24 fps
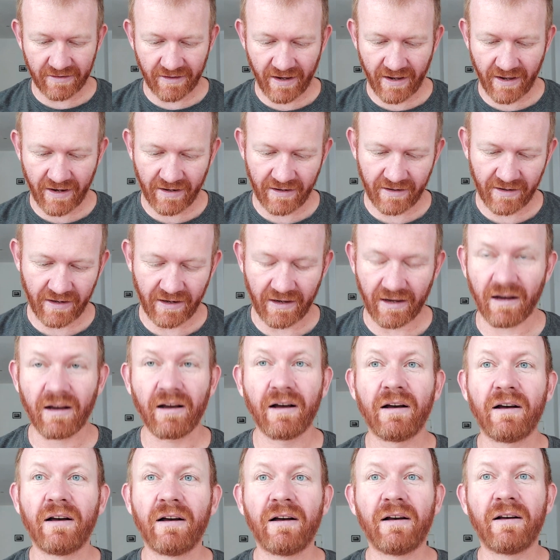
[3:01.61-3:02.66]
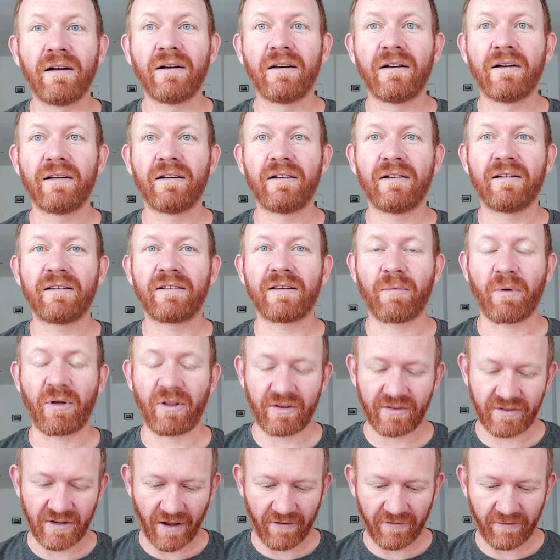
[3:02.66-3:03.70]
and some
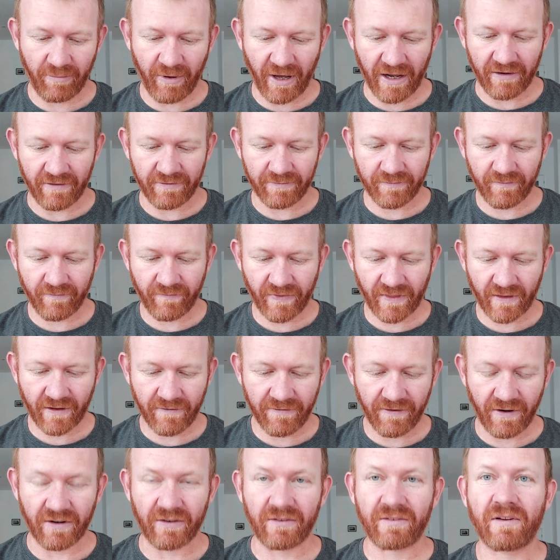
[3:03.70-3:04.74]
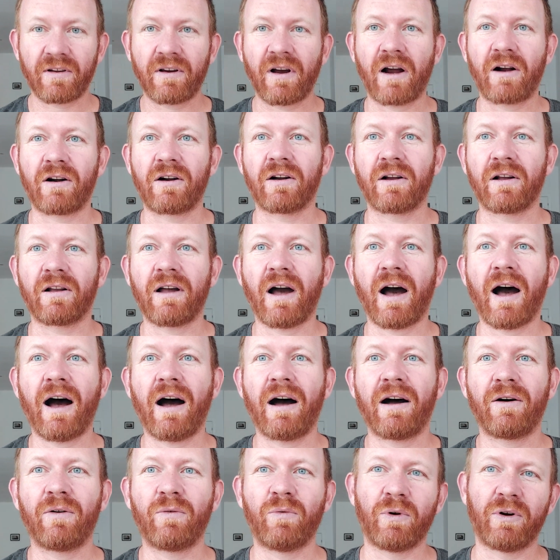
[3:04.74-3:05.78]
other stuff. But first, our
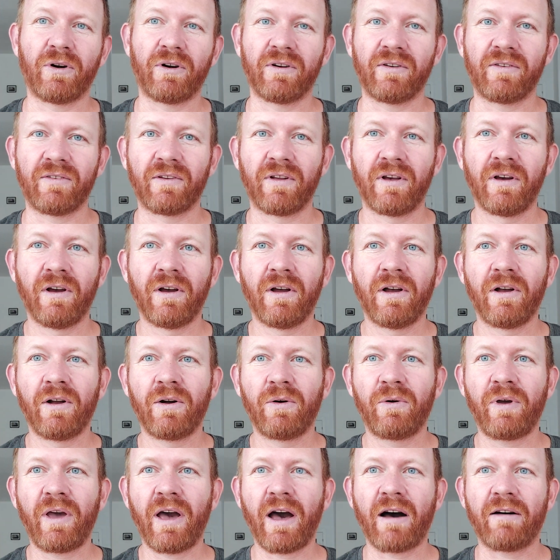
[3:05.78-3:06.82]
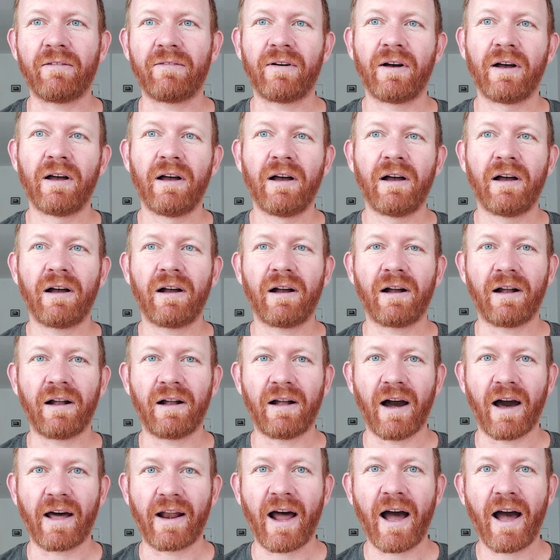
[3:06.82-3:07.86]
ga words. We have
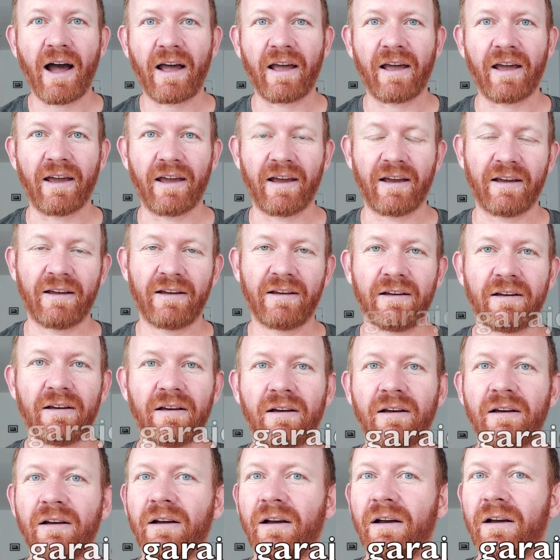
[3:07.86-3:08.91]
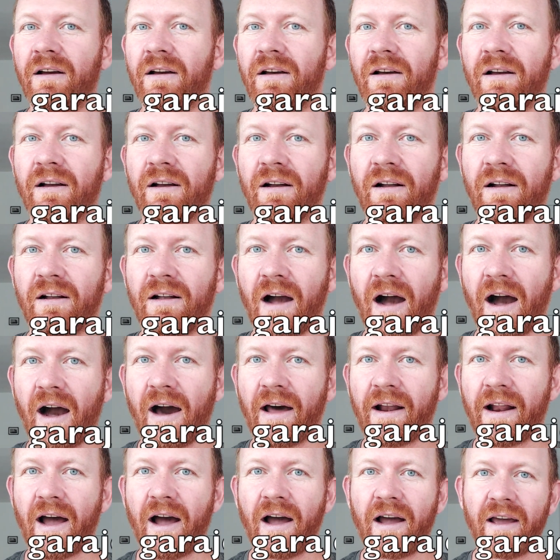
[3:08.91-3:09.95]
garaje.
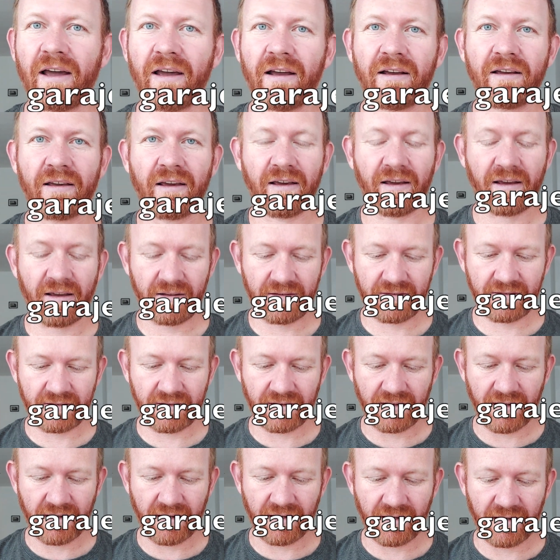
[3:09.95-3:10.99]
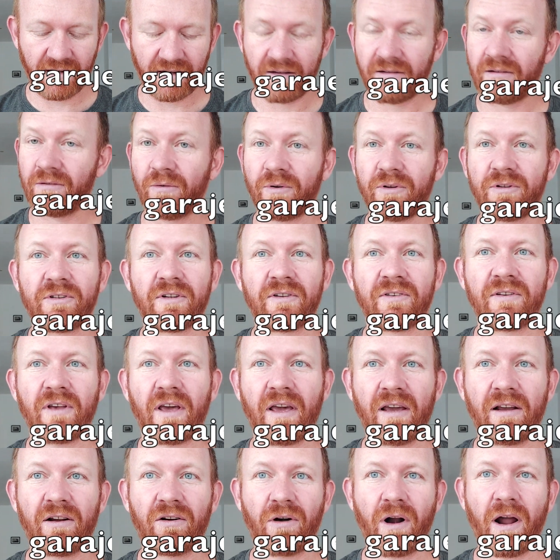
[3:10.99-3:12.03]
Garaje, que es, which is
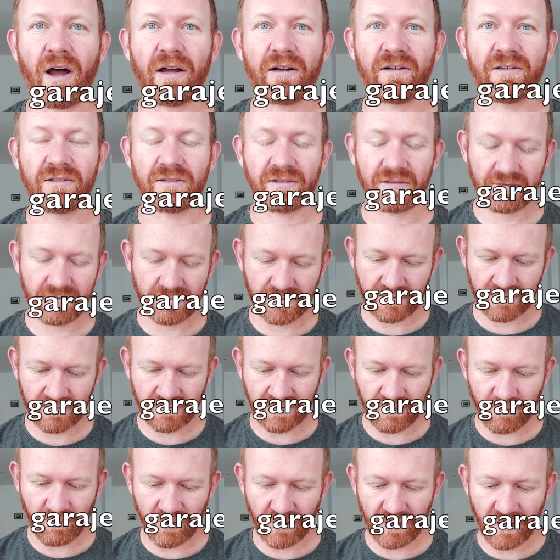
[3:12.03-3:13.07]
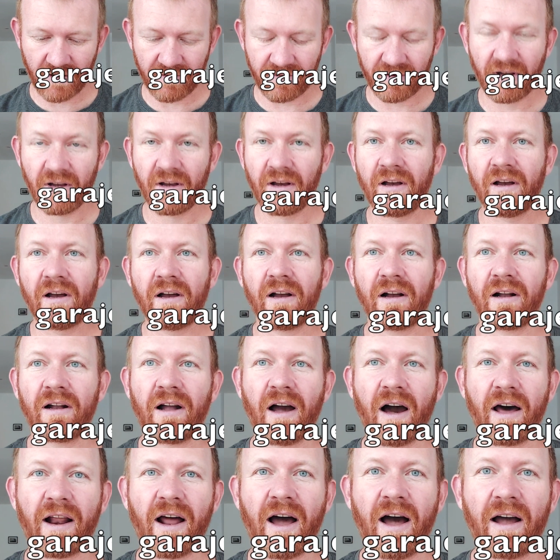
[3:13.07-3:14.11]
a garage. Simple enough.
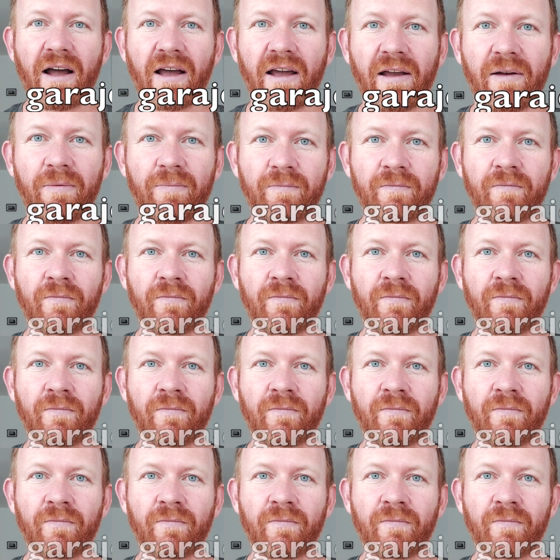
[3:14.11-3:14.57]
Garaje.